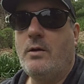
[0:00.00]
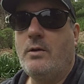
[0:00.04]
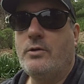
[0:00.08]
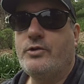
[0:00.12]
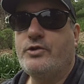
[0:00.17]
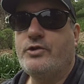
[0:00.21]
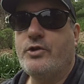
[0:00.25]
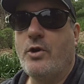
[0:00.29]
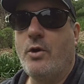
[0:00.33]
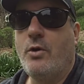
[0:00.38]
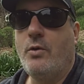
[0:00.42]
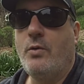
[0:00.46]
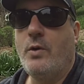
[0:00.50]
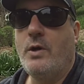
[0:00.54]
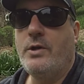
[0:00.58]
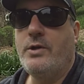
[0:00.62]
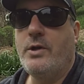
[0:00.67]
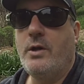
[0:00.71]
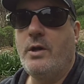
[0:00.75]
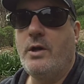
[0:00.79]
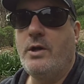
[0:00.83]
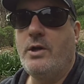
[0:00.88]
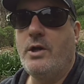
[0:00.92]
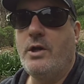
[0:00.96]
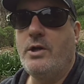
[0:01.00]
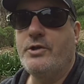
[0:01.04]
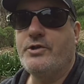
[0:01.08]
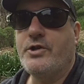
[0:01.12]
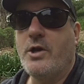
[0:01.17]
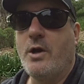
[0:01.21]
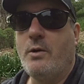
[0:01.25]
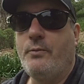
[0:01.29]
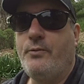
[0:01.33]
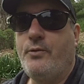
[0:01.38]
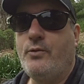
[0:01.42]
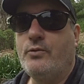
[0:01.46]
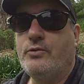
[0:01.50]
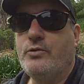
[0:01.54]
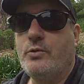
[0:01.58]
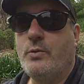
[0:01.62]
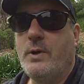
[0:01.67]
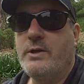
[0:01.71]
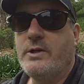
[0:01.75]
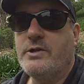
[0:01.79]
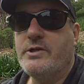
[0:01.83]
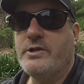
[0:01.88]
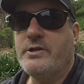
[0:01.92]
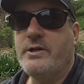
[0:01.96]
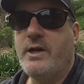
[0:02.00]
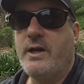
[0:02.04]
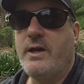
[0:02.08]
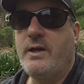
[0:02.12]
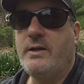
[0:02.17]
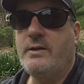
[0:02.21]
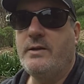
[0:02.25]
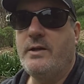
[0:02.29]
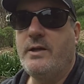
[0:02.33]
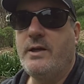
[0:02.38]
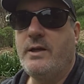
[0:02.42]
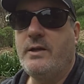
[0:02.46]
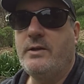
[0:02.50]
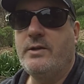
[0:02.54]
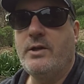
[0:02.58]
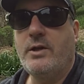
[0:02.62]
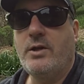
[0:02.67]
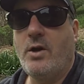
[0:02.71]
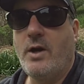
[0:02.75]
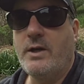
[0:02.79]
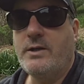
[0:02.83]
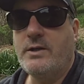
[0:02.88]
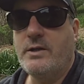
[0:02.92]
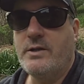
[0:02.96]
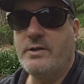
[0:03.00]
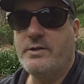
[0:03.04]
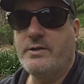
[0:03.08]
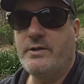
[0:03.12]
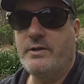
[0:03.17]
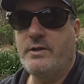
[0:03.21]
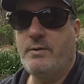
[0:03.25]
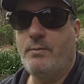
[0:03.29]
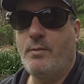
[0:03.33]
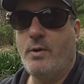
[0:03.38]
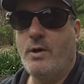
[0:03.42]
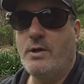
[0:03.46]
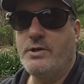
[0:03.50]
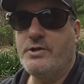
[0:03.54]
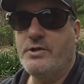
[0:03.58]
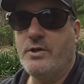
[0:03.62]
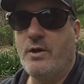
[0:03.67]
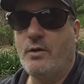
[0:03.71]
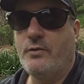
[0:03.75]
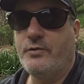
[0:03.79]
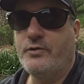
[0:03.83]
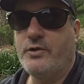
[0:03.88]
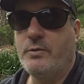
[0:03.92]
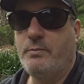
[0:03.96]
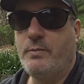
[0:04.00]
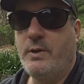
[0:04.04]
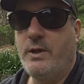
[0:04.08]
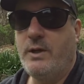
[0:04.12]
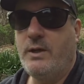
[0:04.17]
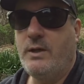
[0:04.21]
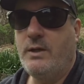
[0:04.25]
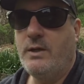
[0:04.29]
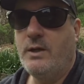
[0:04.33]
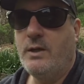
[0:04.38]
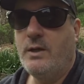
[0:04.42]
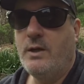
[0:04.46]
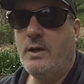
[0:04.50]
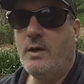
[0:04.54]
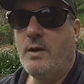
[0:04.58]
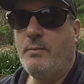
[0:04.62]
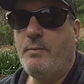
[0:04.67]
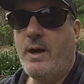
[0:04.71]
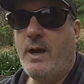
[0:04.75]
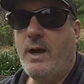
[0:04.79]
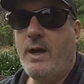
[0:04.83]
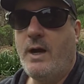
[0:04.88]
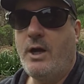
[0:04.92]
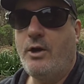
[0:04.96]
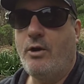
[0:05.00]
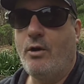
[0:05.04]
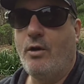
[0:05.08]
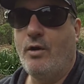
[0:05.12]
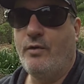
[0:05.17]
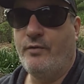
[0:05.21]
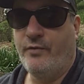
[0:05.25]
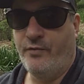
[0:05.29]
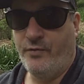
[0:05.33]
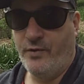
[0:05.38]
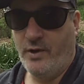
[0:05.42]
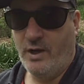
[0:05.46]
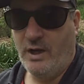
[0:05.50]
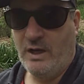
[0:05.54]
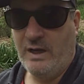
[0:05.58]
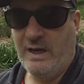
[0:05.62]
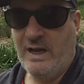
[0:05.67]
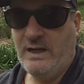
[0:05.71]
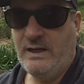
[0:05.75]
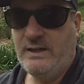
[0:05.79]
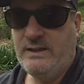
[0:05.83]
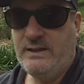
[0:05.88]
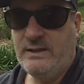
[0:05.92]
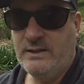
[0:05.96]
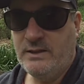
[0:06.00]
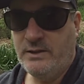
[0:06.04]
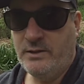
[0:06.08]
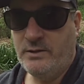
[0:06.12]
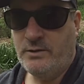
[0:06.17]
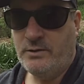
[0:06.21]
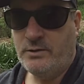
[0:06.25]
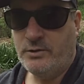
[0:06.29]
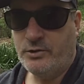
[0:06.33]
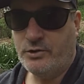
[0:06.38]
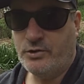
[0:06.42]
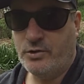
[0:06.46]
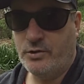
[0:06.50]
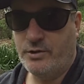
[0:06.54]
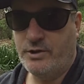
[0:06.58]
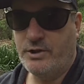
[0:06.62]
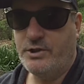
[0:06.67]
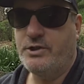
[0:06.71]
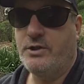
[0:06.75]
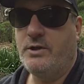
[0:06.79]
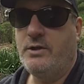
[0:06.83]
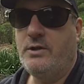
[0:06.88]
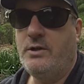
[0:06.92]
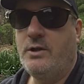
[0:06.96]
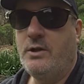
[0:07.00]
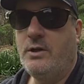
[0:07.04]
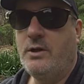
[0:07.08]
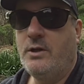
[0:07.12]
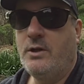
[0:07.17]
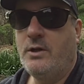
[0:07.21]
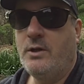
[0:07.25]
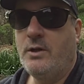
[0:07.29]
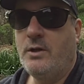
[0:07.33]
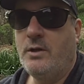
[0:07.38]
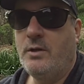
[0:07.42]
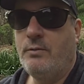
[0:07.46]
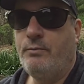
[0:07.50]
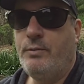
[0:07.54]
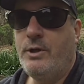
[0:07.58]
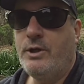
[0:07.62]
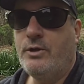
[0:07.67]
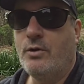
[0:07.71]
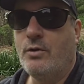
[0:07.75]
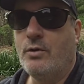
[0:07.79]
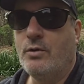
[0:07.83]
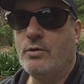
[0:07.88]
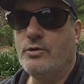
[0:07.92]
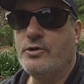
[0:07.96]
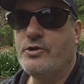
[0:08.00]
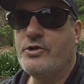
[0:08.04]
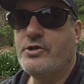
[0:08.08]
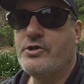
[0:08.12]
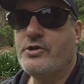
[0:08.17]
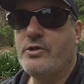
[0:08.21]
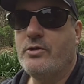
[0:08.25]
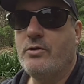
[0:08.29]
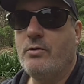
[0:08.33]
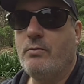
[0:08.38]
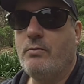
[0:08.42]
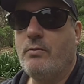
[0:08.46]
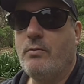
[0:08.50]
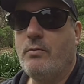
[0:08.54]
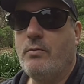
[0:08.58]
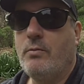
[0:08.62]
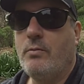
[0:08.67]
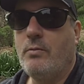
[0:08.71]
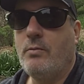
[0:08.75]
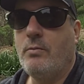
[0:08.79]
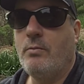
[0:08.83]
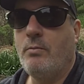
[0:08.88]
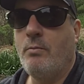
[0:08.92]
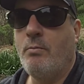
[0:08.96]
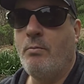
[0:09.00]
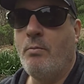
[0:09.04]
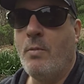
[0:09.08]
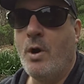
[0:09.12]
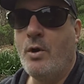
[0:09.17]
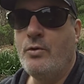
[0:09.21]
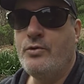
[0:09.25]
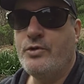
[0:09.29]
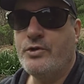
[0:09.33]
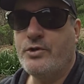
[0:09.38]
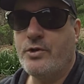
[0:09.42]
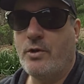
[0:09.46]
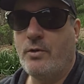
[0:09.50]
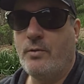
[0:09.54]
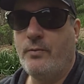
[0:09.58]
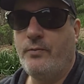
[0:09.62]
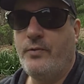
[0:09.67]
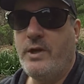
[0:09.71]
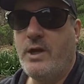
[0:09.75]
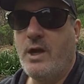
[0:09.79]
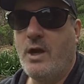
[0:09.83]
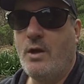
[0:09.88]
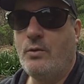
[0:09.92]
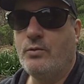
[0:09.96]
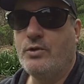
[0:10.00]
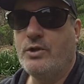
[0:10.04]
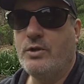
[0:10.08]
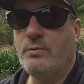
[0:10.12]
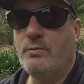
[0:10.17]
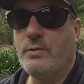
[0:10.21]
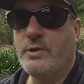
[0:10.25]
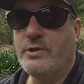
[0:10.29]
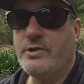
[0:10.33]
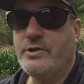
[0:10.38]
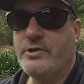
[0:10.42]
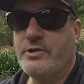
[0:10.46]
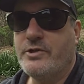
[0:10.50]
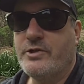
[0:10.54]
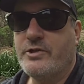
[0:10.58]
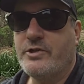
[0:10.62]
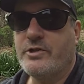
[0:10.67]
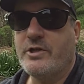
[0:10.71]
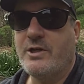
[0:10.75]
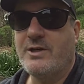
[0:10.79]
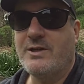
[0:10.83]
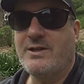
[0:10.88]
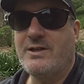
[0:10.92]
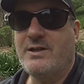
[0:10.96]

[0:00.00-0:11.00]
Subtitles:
So it's helpful to understand then that I consider myself to be part of the Lullian tradition, because most of the alchemists